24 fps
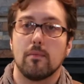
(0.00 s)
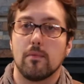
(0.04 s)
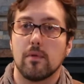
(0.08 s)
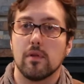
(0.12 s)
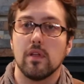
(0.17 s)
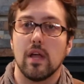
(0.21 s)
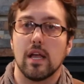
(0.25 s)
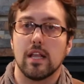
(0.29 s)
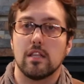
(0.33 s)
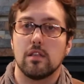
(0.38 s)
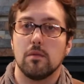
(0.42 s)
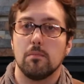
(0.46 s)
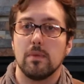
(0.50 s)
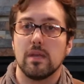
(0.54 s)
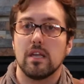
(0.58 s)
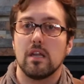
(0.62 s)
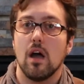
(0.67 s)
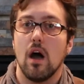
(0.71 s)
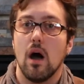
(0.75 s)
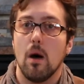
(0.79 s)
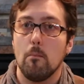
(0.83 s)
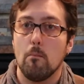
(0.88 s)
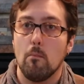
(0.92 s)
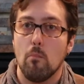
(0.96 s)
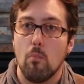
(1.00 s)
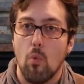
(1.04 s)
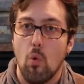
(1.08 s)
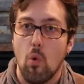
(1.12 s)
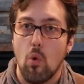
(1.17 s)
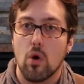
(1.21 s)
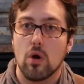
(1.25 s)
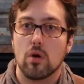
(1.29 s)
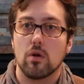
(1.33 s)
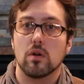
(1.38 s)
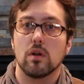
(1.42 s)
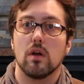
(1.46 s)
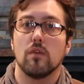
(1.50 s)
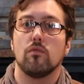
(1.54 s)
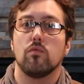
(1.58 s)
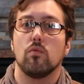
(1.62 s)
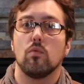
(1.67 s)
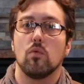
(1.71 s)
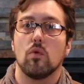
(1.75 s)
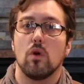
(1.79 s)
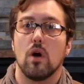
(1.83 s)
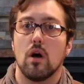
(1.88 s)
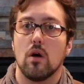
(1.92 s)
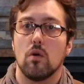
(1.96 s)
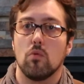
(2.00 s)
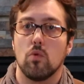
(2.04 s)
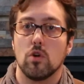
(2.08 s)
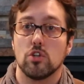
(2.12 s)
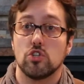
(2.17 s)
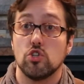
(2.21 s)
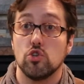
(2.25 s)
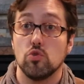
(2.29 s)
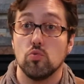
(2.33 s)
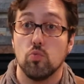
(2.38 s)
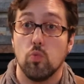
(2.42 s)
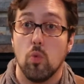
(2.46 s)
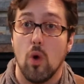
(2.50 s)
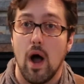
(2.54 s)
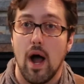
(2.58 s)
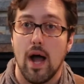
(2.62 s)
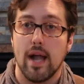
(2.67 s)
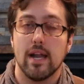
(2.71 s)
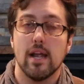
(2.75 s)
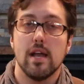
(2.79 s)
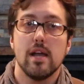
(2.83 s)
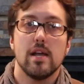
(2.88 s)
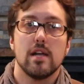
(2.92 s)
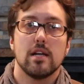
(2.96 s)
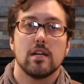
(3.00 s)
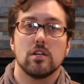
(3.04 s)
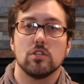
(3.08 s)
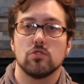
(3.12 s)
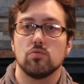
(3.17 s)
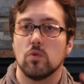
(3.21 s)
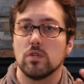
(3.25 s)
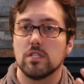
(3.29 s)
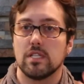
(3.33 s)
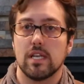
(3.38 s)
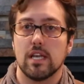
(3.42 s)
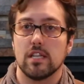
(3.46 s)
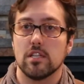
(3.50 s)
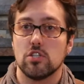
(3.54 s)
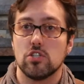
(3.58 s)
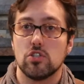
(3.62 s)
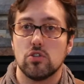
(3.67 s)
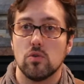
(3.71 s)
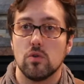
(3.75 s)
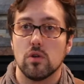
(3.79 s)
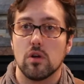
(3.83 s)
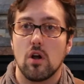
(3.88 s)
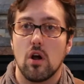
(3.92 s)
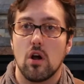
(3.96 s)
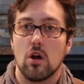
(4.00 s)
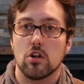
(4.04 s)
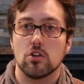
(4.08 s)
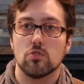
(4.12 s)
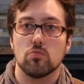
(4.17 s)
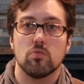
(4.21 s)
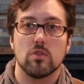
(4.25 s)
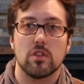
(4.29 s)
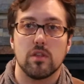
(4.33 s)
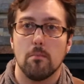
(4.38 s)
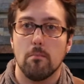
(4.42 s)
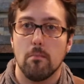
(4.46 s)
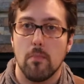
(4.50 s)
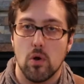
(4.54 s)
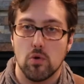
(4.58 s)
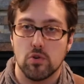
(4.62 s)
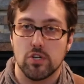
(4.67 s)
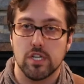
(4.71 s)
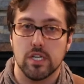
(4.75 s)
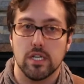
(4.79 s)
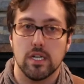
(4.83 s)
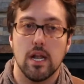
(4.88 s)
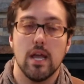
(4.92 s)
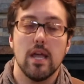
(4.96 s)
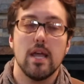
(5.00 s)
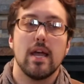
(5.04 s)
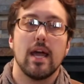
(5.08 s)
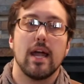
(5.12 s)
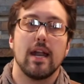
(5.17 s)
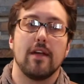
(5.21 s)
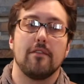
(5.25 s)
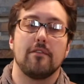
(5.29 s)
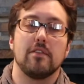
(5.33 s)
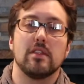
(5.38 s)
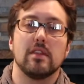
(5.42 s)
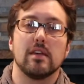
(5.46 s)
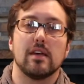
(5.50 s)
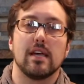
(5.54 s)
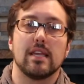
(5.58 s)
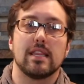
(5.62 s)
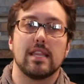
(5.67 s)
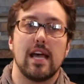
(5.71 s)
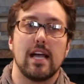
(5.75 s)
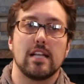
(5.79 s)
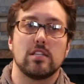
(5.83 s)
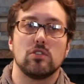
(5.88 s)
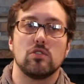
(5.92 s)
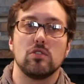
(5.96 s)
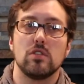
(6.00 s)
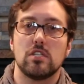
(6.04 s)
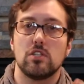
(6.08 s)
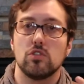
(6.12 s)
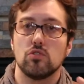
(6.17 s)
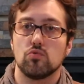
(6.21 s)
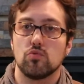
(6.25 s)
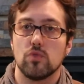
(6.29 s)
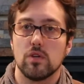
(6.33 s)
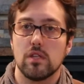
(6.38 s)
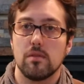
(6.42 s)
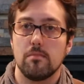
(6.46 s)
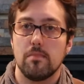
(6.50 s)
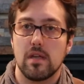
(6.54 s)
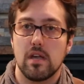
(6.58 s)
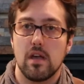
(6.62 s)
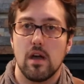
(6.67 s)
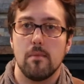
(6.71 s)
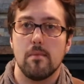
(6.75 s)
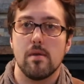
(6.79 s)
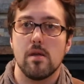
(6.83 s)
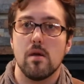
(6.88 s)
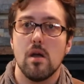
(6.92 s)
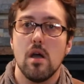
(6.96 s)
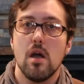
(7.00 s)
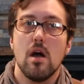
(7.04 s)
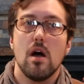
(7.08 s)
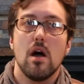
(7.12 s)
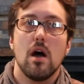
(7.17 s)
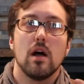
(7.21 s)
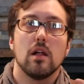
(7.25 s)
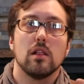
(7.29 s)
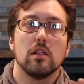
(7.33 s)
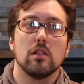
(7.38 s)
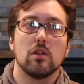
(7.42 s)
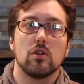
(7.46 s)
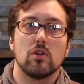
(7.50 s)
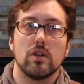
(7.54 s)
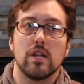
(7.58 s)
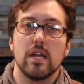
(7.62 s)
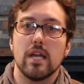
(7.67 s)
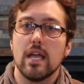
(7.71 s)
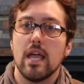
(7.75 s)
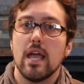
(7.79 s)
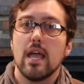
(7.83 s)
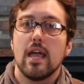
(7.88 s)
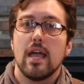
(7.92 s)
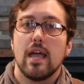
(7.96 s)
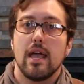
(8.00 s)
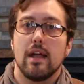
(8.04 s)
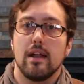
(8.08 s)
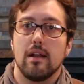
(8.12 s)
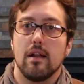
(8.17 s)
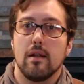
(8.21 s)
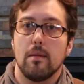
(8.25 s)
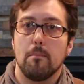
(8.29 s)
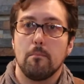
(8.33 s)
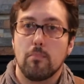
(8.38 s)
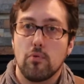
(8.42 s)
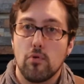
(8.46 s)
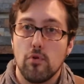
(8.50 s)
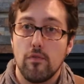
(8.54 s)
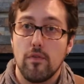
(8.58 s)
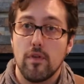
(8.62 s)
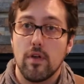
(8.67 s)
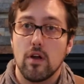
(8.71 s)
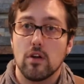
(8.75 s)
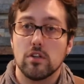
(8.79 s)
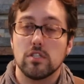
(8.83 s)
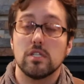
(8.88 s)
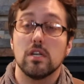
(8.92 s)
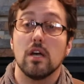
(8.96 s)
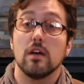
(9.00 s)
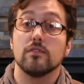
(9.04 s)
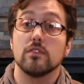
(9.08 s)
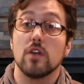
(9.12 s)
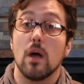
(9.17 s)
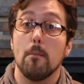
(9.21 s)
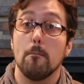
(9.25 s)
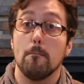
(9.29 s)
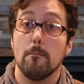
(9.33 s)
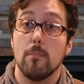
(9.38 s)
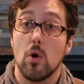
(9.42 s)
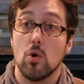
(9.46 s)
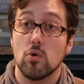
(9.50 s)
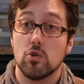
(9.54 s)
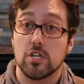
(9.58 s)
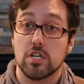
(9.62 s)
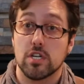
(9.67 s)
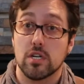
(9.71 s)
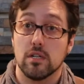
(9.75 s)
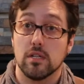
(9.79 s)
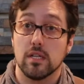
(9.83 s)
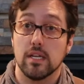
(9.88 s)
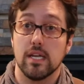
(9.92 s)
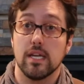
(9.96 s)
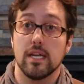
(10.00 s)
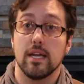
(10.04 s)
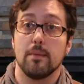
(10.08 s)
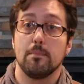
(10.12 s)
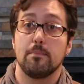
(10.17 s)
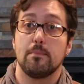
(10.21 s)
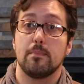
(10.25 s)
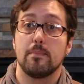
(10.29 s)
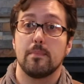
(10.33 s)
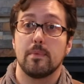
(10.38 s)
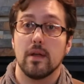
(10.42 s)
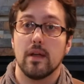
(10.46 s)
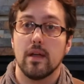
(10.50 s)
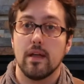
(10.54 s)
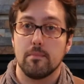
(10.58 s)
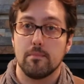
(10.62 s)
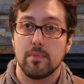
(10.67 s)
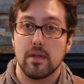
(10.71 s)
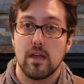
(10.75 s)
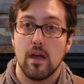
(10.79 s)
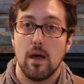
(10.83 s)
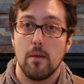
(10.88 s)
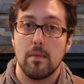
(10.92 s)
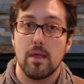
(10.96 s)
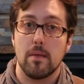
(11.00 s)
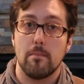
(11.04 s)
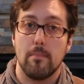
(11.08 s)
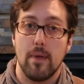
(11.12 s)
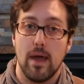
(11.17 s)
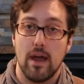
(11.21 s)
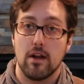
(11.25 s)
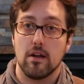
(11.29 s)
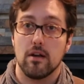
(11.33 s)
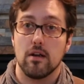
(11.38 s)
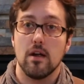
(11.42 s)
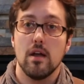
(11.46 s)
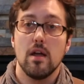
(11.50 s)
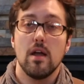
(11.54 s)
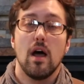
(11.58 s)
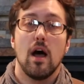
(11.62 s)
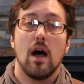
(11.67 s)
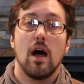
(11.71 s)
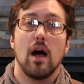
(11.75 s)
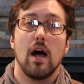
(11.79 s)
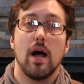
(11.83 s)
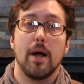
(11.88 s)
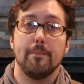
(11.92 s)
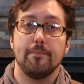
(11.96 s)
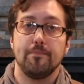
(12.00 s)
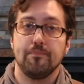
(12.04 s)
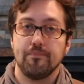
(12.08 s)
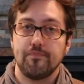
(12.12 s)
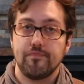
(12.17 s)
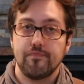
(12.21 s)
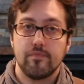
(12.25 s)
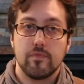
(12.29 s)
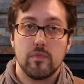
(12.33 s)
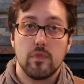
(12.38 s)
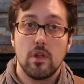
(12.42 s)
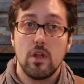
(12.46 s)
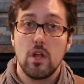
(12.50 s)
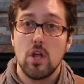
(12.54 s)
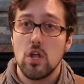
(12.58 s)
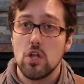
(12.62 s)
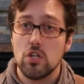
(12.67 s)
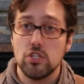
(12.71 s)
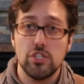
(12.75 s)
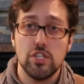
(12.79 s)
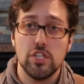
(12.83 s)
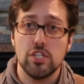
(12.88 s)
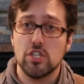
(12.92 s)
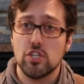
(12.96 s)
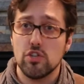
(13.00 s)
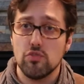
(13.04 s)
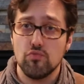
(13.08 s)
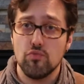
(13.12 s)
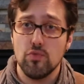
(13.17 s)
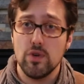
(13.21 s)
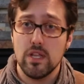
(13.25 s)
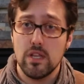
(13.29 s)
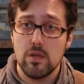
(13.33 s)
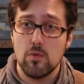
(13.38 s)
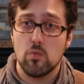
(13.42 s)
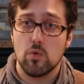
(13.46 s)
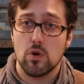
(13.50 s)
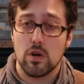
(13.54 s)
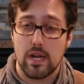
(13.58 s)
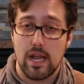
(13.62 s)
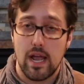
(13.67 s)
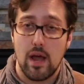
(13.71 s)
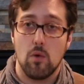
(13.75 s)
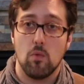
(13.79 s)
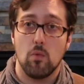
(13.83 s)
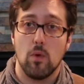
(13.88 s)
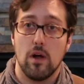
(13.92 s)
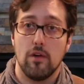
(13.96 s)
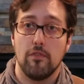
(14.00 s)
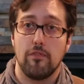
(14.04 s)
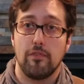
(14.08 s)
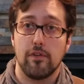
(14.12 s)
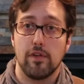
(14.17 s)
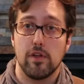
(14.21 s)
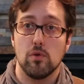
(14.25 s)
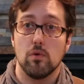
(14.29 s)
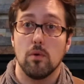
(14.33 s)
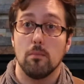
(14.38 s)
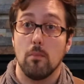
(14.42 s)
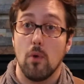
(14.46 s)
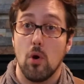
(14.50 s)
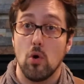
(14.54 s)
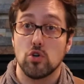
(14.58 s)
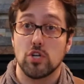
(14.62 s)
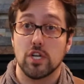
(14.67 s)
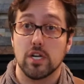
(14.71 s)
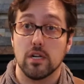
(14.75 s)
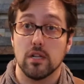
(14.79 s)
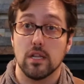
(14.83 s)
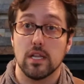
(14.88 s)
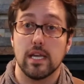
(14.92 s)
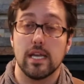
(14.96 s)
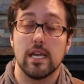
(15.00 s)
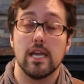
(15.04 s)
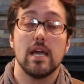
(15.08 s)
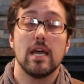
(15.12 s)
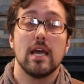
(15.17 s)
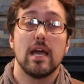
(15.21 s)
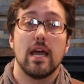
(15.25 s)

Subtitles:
like to become more of what you want. Because once again, the student card with emotion and everything like that. So this is really learning and improving ourselves emotionally and becoming better. So this could really work out well for you emotionally,